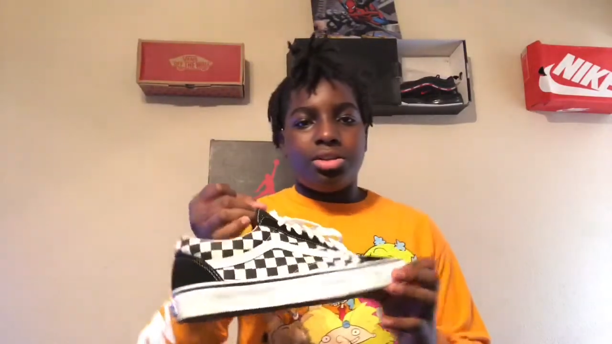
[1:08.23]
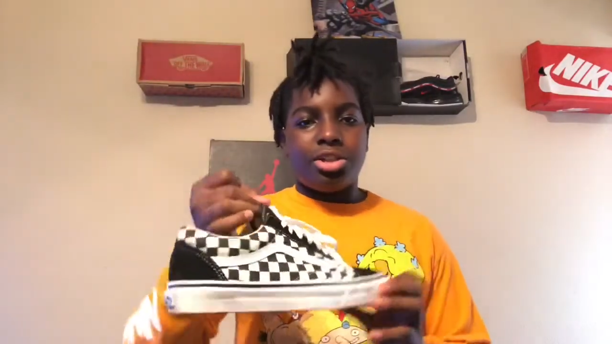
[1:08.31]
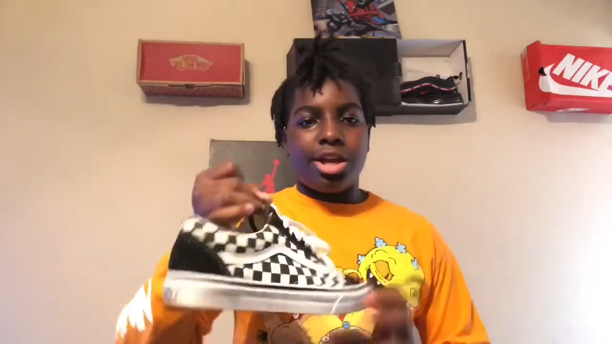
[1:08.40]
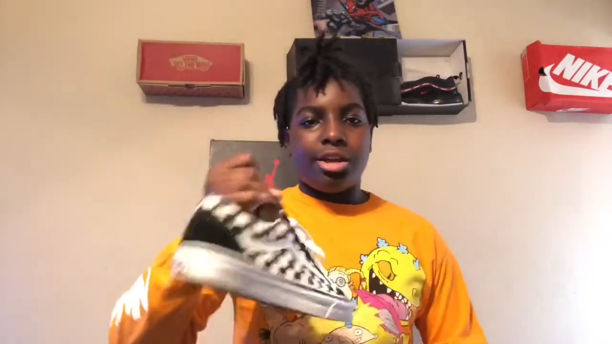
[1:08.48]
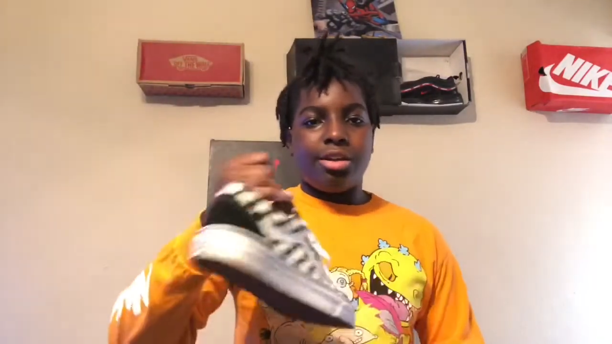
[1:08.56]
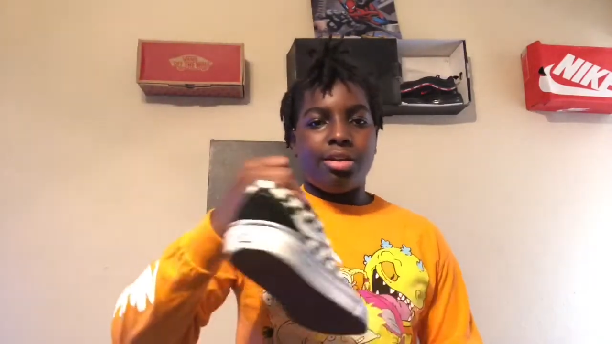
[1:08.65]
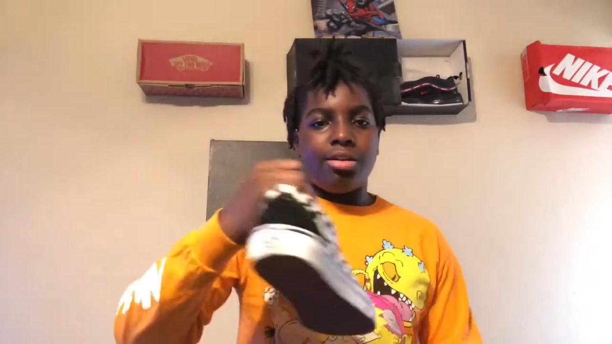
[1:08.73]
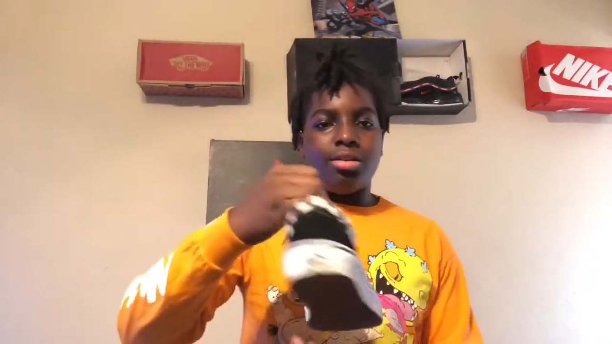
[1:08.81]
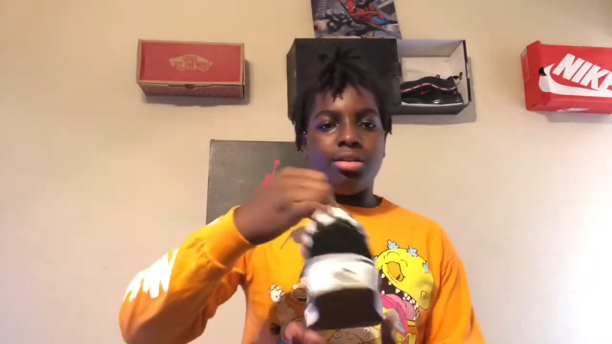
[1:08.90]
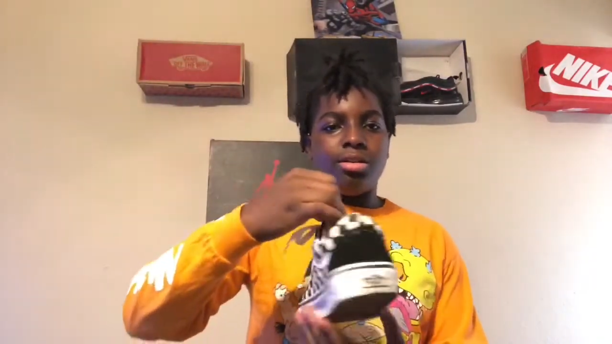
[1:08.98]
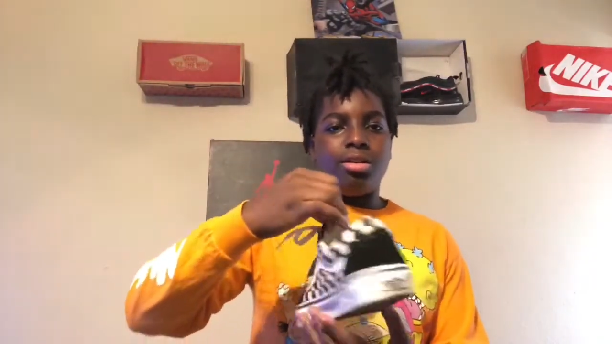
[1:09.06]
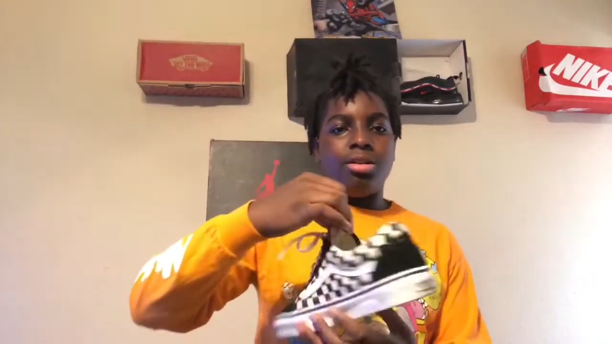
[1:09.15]
checkered
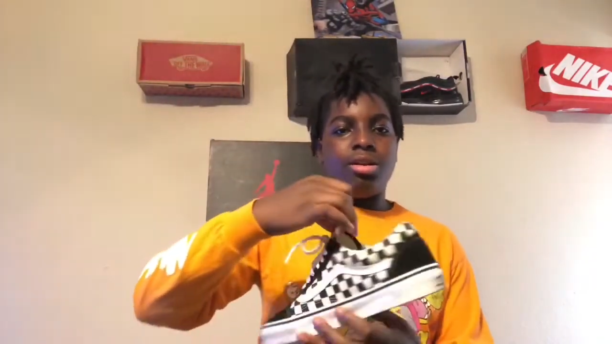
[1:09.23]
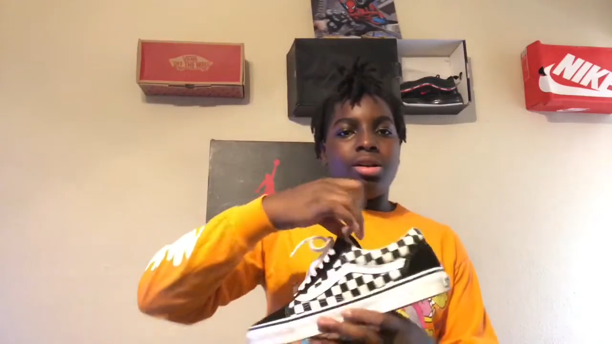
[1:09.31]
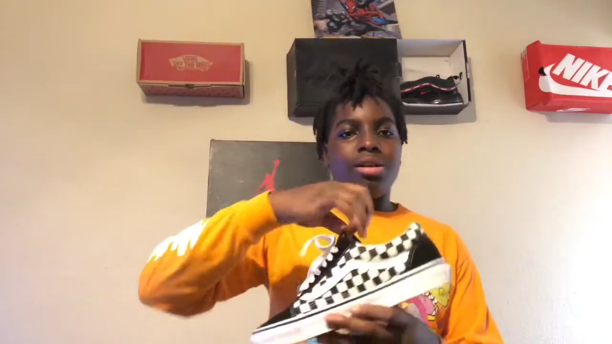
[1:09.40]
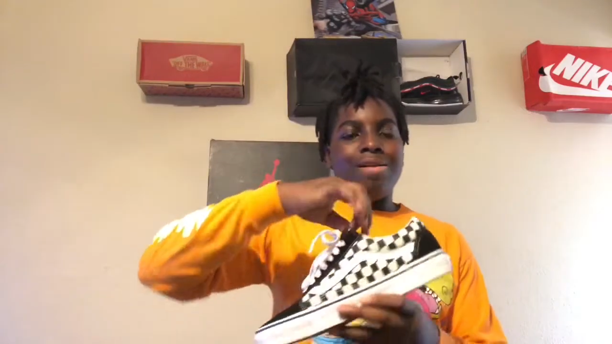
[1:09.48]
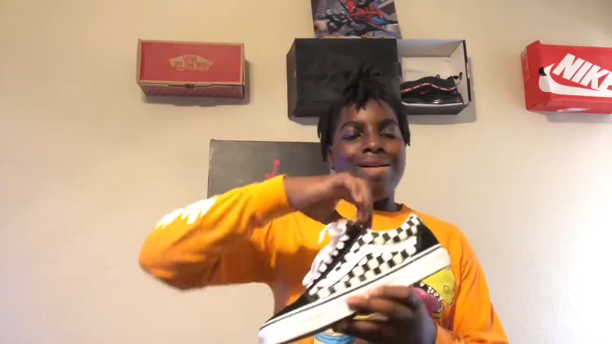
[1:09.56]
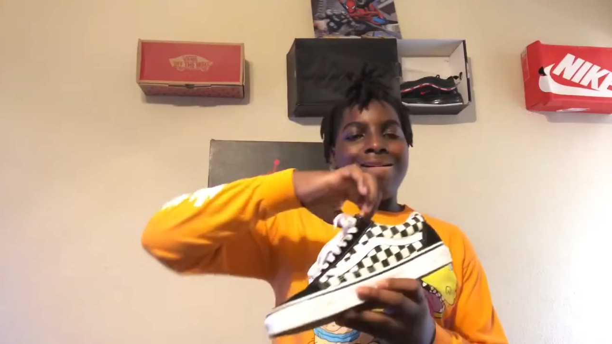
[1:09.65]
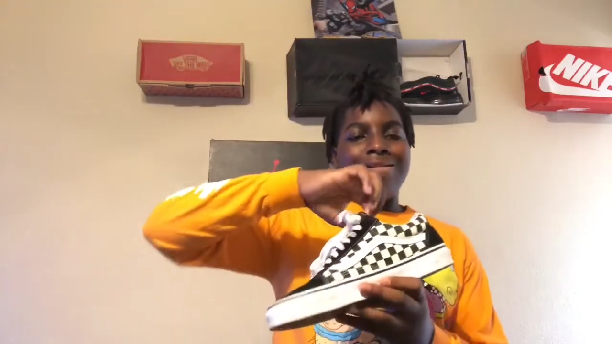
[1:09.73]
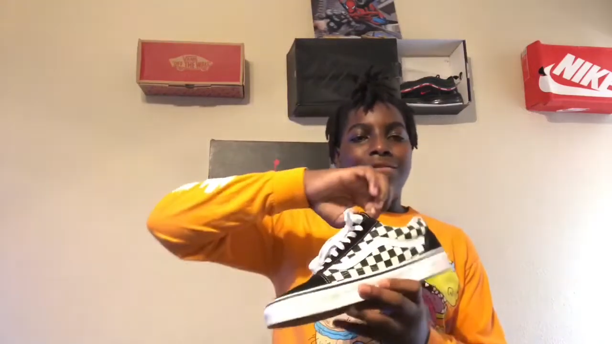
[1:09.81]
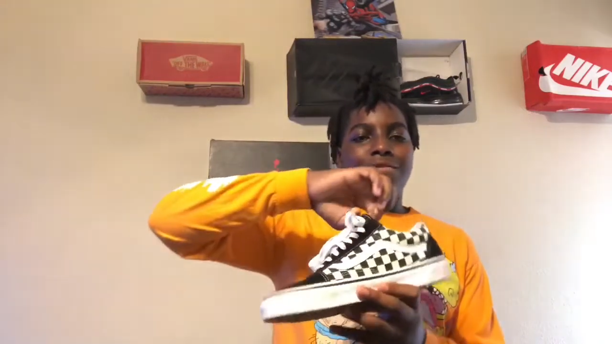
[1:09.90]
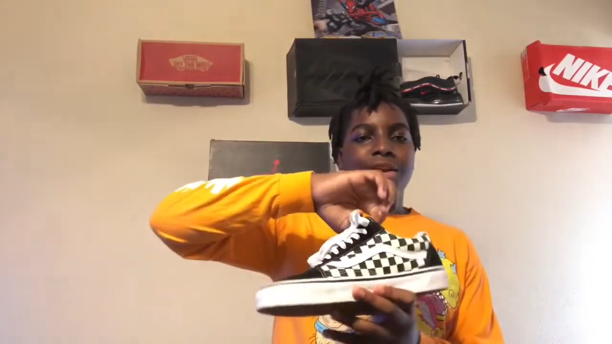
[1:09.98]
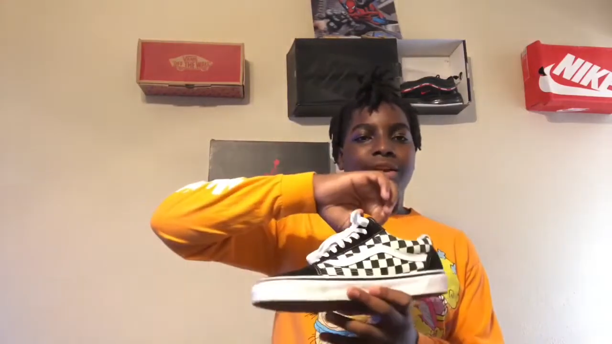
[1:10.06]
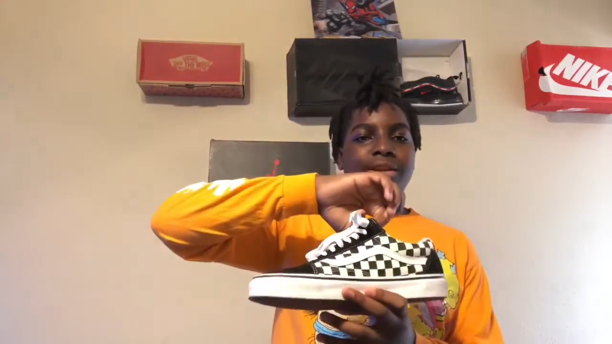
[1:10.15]

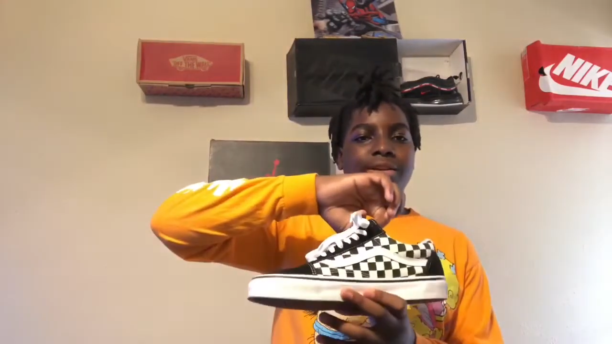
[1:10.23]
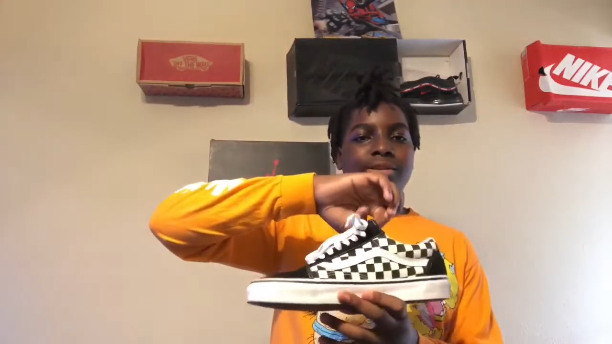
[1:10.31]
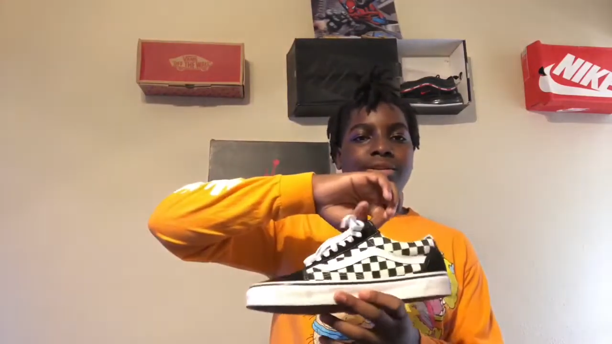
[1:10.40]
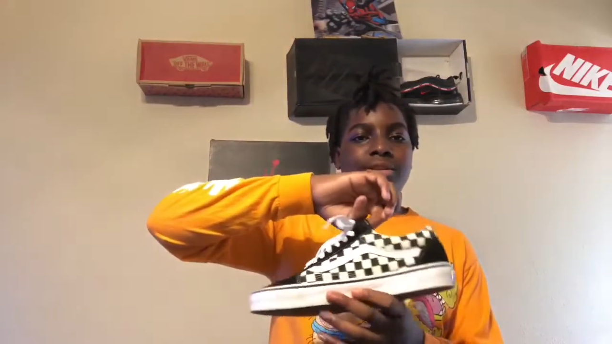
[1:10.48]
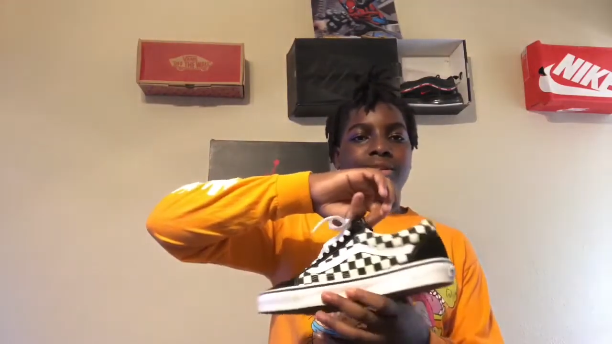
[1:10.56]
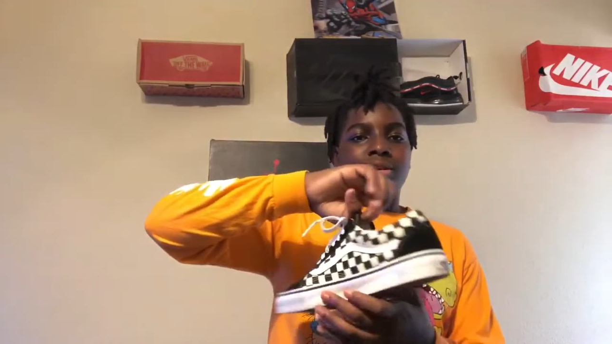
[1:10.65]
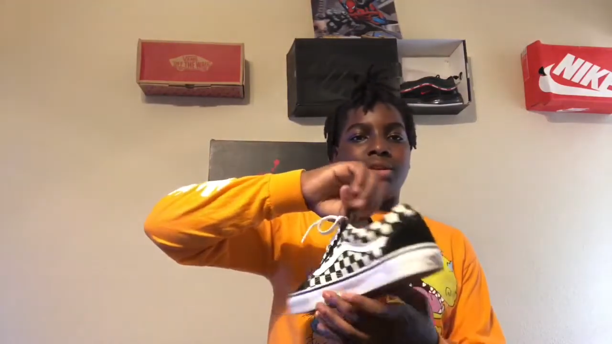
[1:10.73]
Vans.